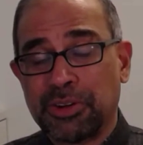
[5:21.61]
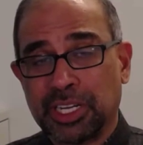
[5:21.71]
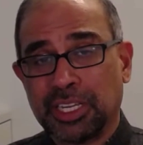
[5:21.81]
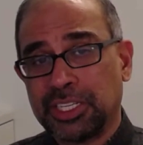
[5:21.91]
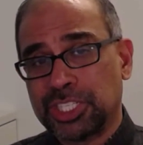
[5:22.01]

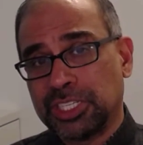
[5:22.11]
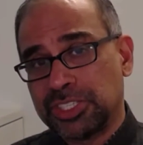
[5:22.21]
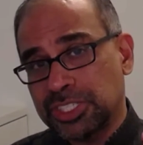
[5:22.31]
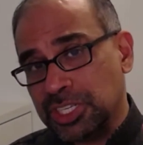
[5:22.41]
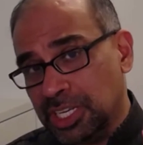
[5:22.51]

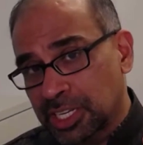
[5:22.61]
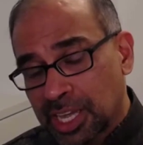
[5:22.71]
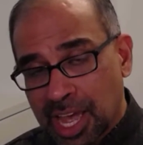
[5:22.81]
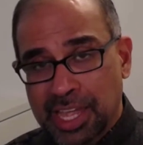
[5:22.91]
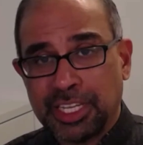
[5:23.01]
conditions
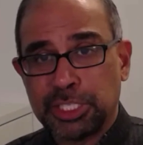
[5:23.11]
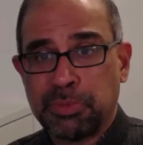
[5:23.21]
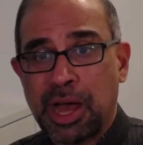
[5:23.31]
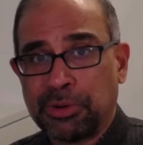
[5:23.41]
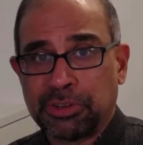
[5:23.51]
at each
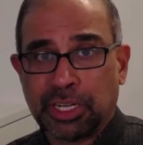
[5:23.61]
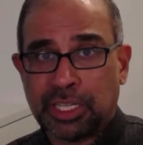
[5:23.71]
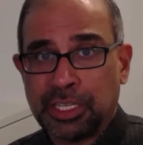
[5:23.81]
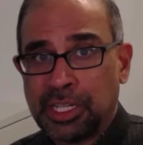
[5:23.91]
boundary.